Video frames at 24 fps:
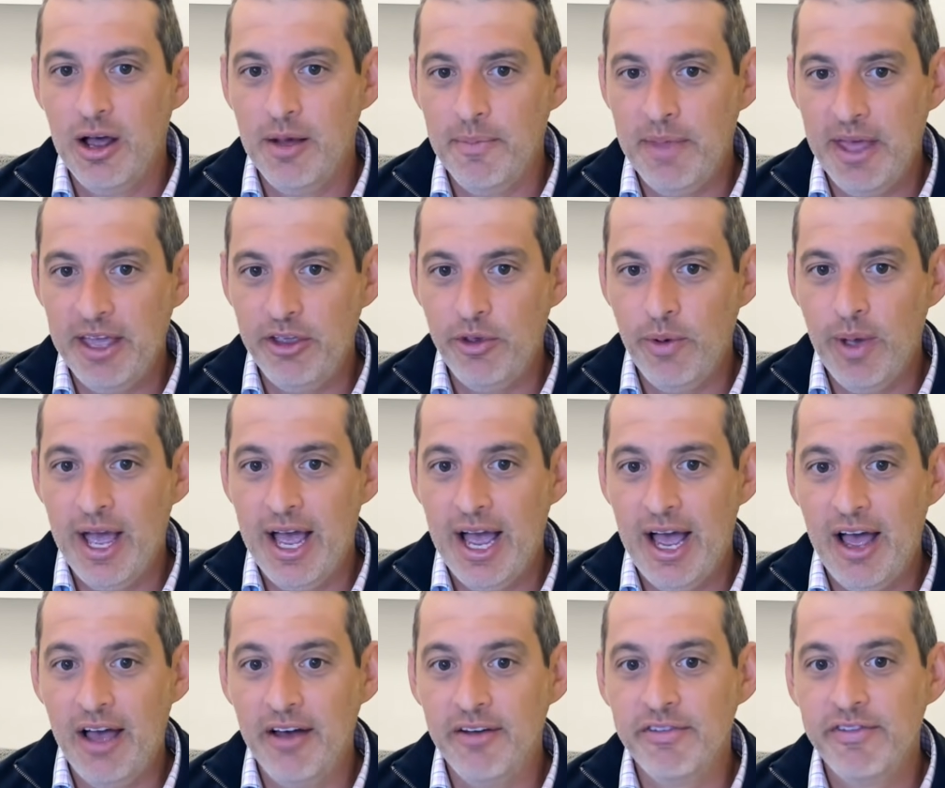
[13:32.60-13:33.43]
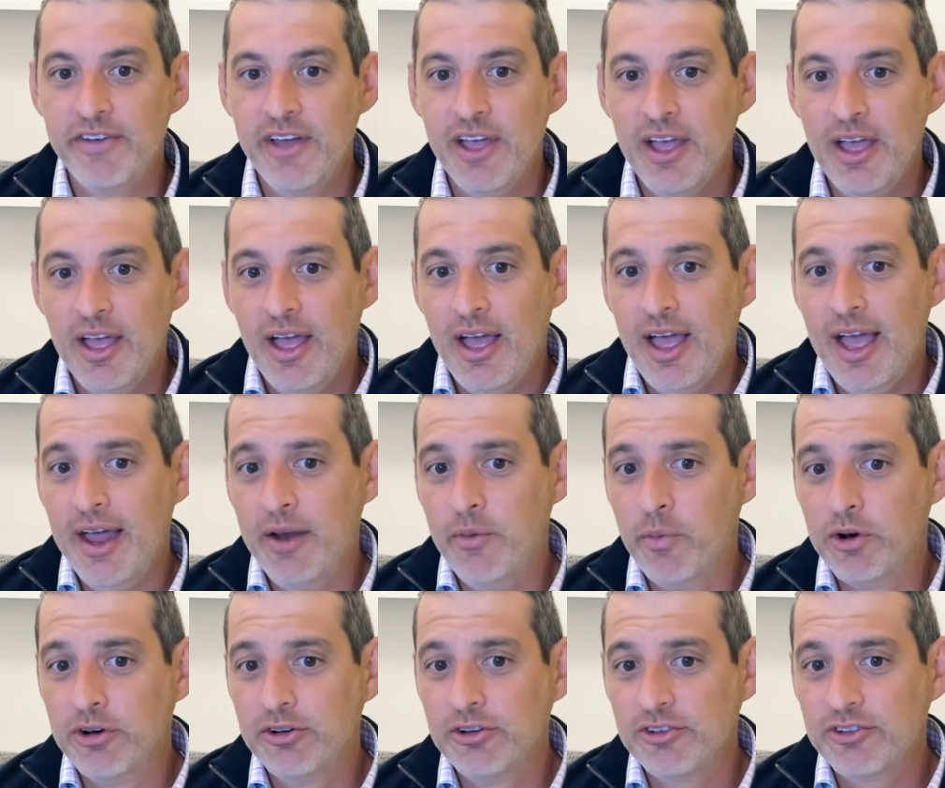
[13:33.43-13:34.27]
um, that you have
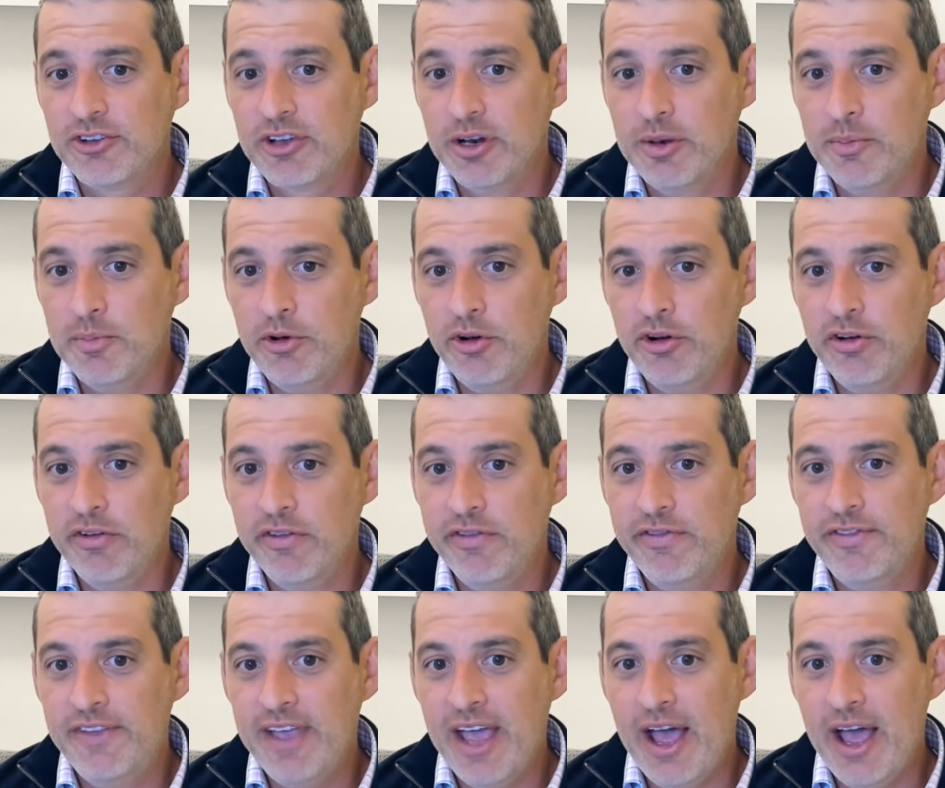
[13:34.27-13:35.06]
and we're just going to move